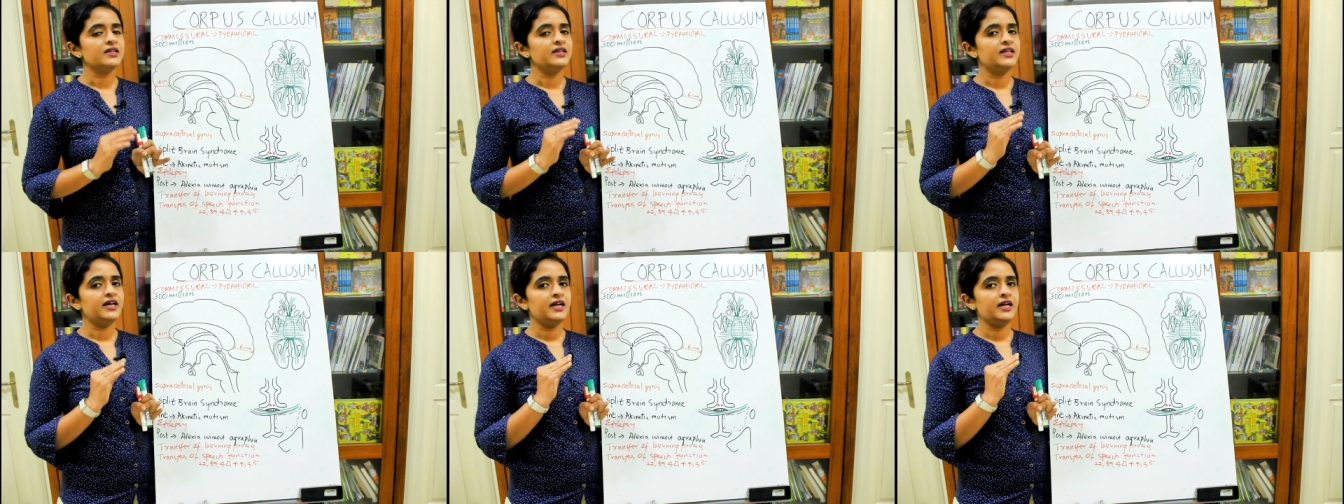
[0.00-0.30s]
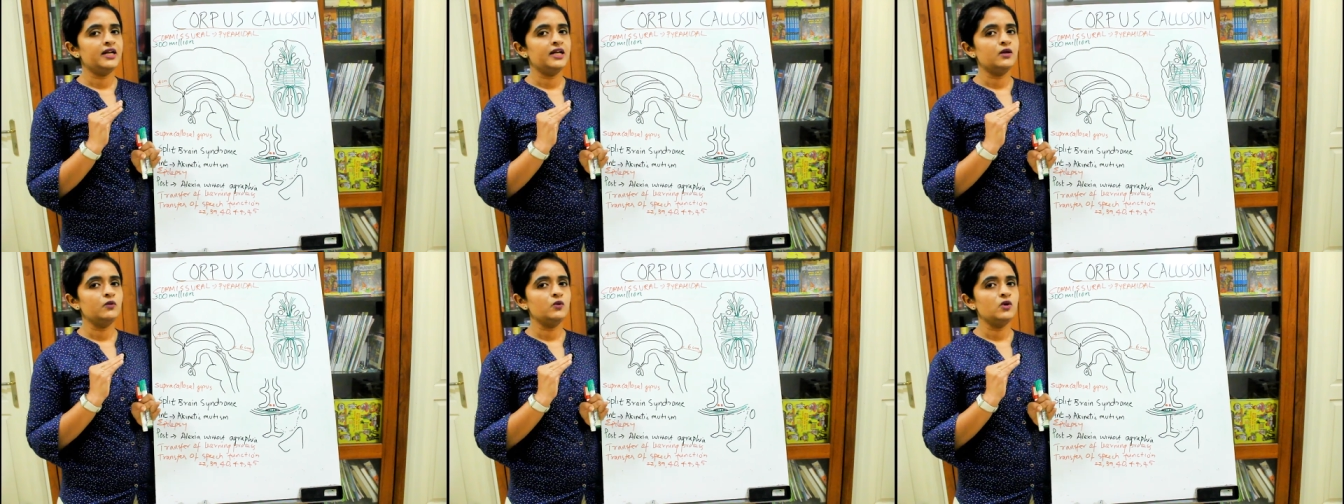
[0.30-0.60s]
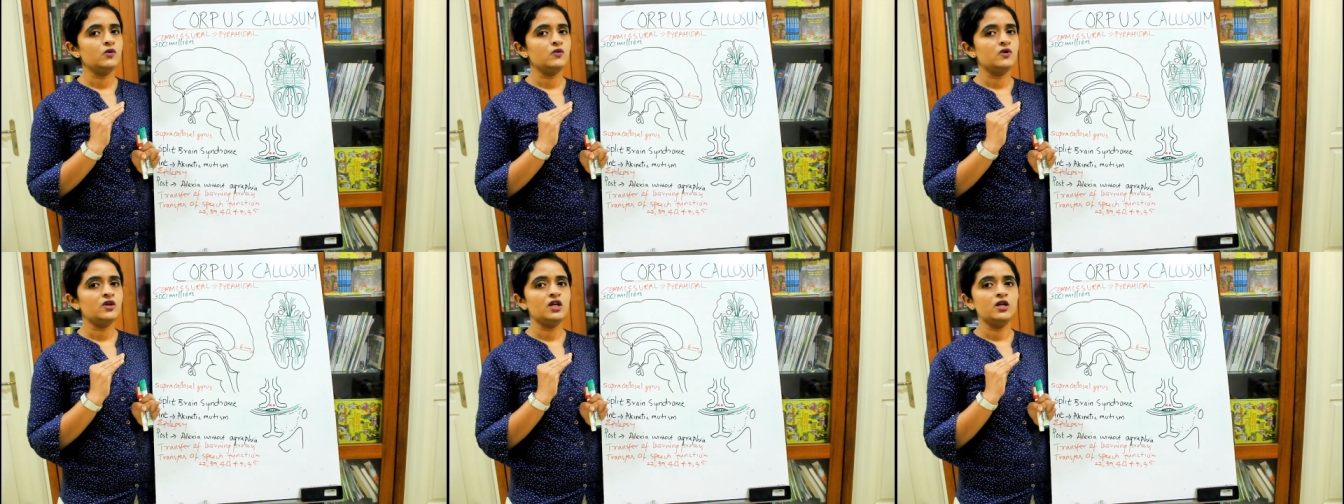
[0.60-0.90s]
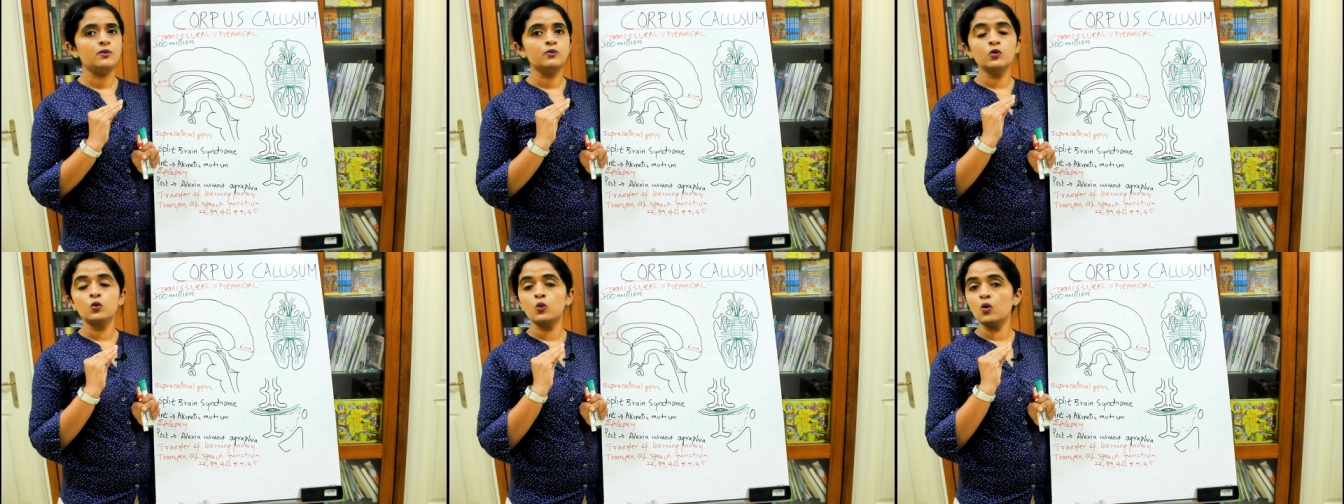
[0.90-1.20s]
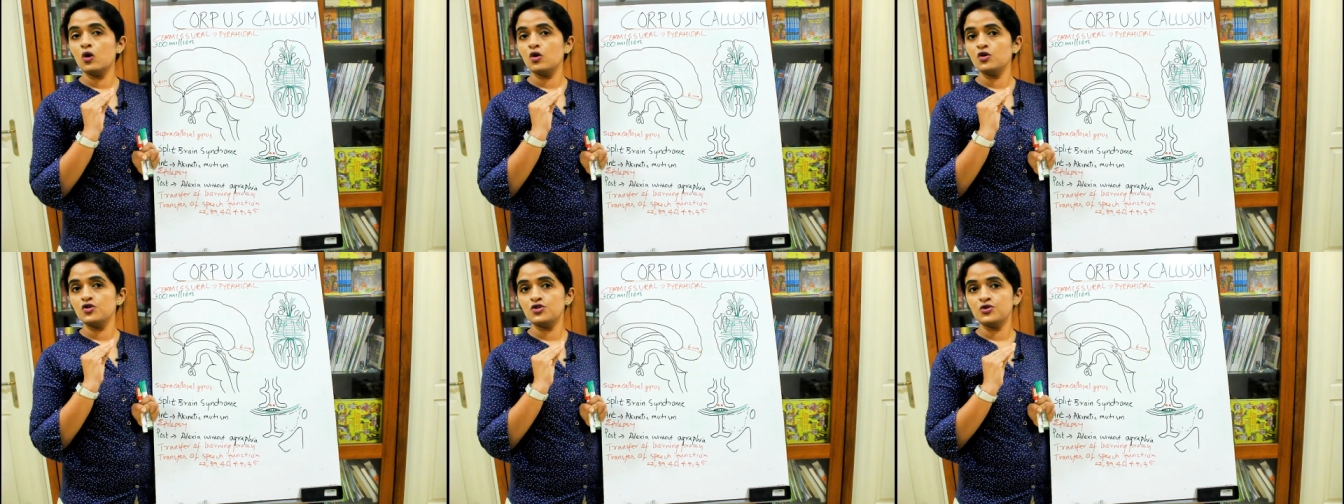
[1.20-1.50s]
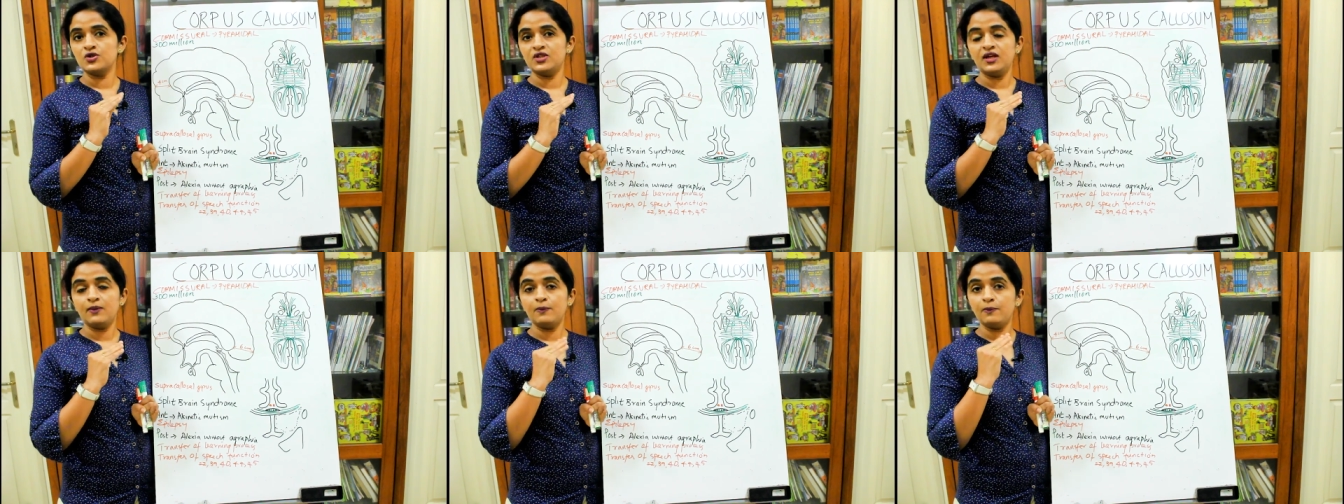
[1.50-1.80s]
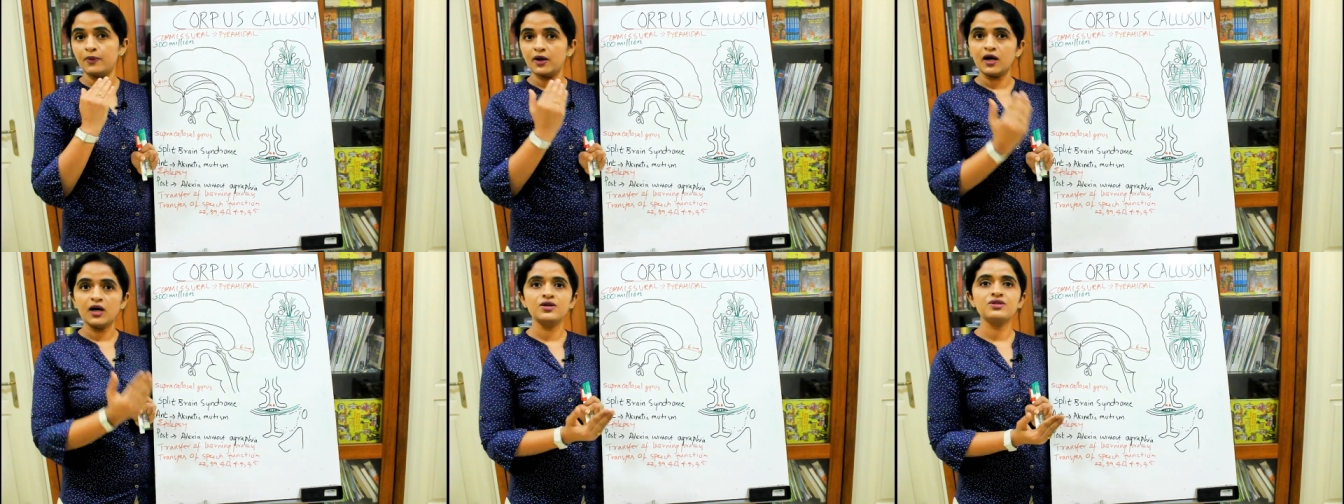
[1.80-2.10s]
Then we will move on to the
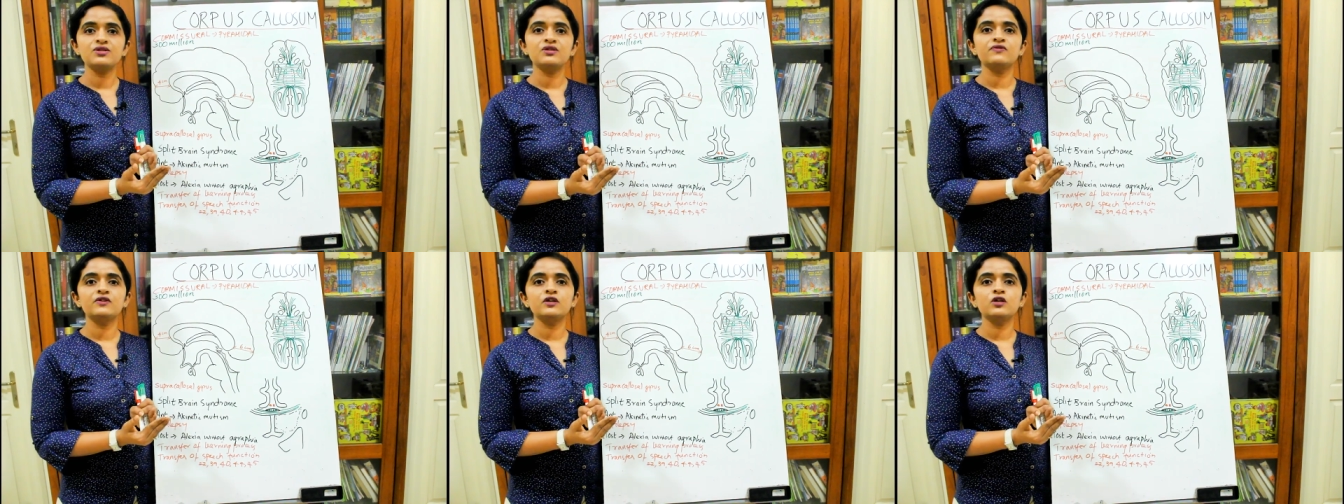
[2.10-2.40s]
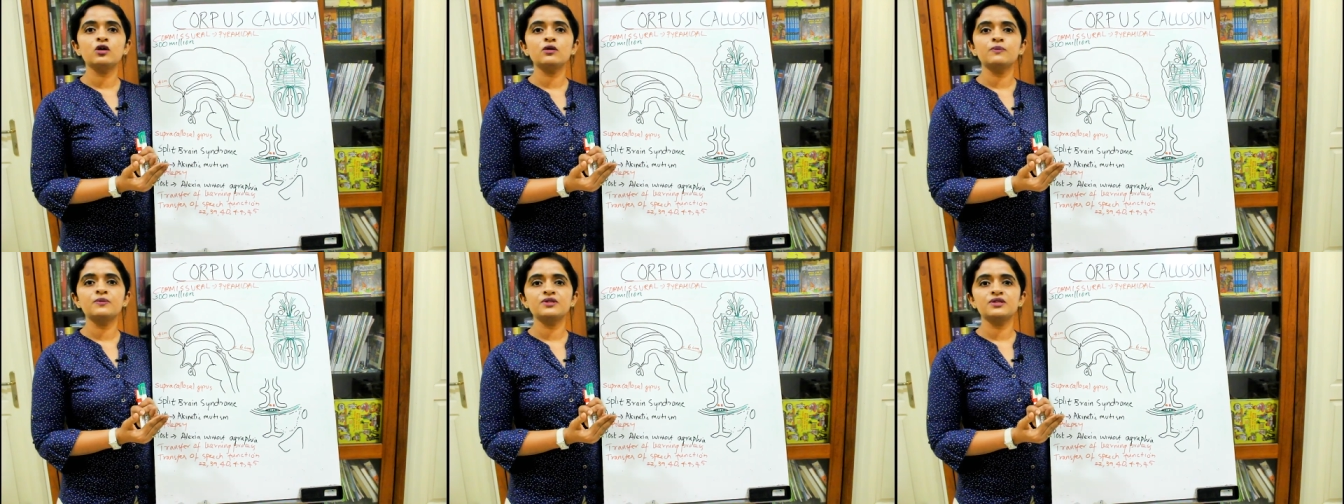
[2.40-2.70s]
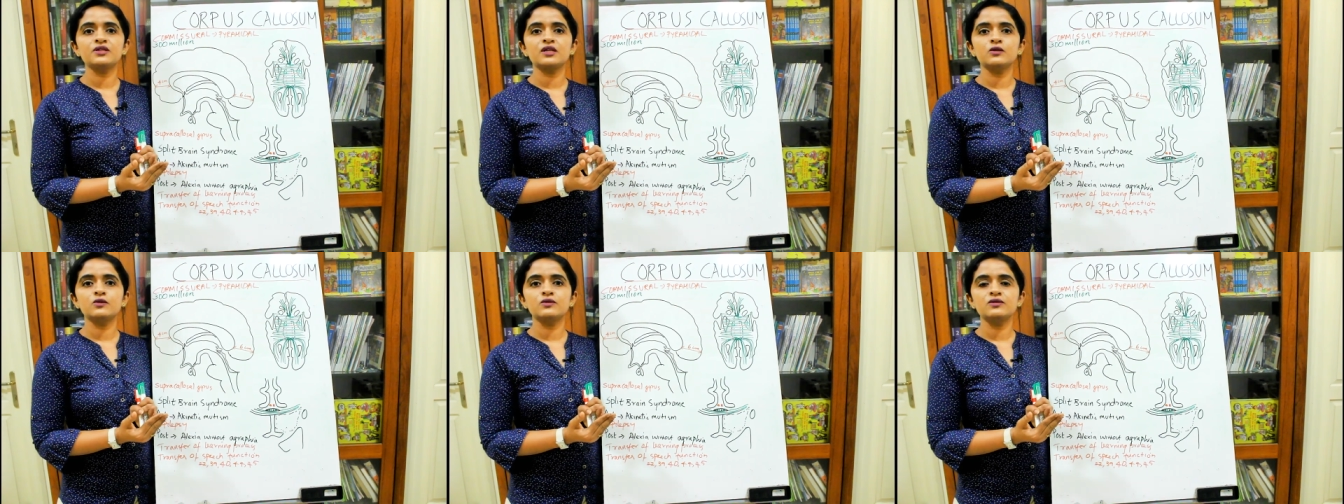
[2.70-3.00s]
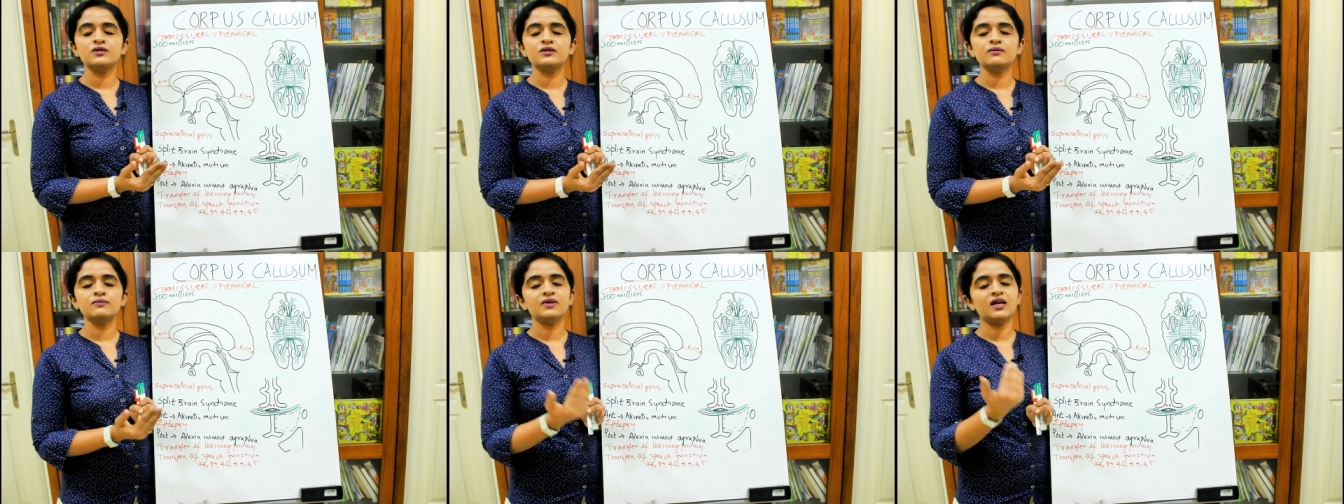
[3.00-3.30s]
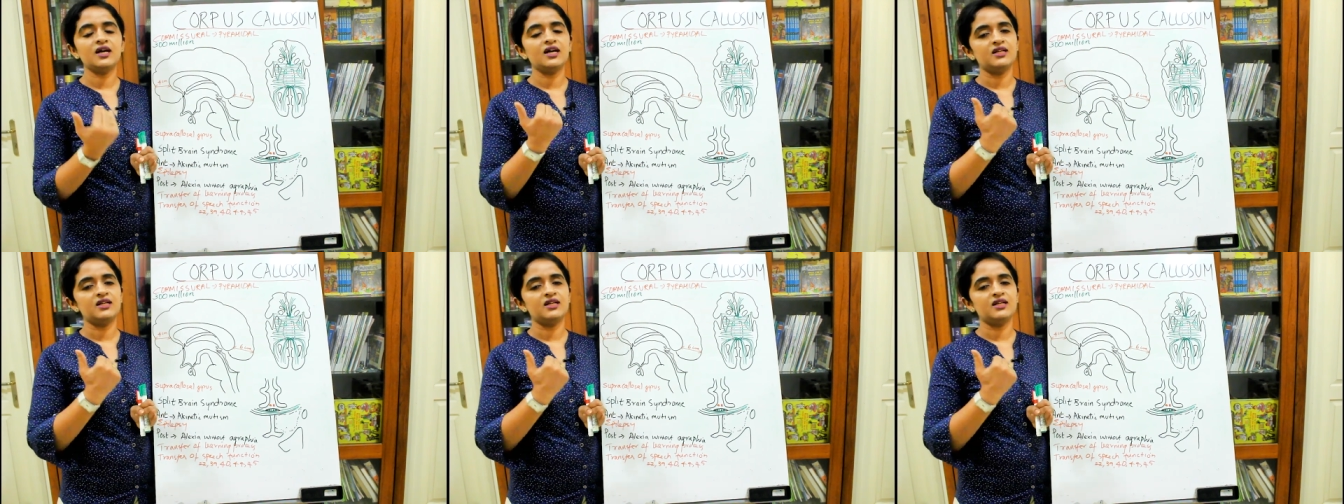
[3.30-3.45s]
parts of the callosum,